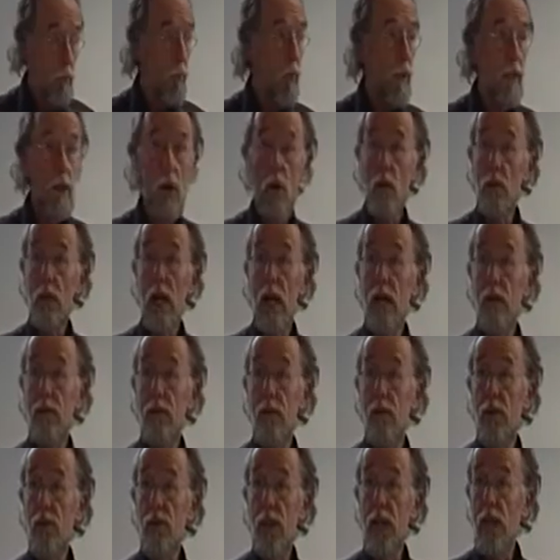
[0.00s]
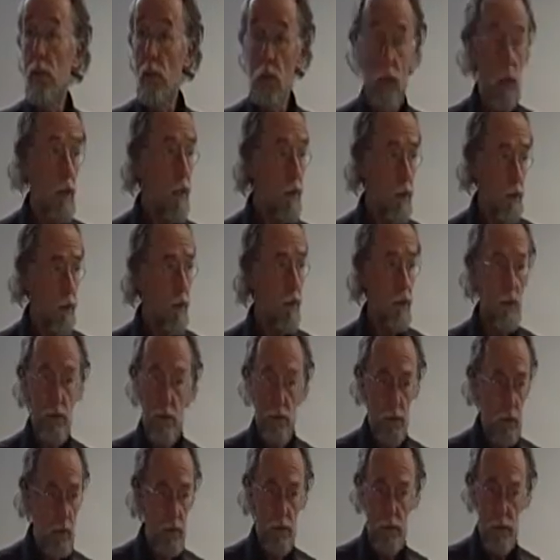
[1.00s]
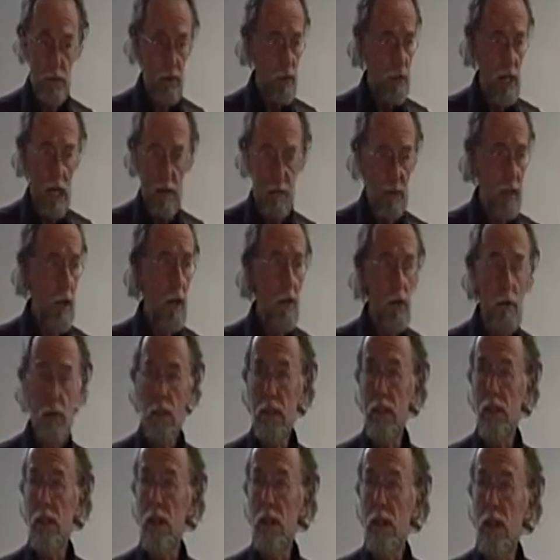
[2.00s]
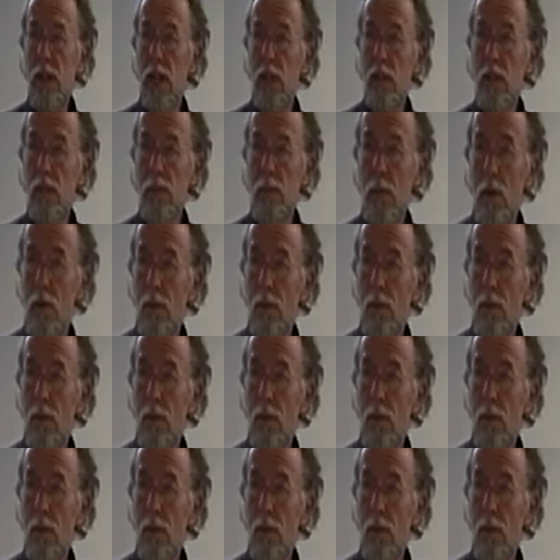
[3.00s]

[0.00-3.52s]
we don't have to say, well, let's have another one in the next